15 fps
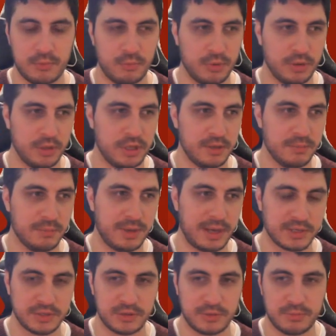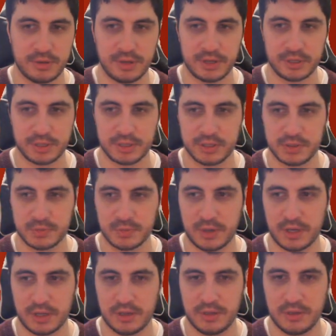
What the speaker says: really impact their production as well.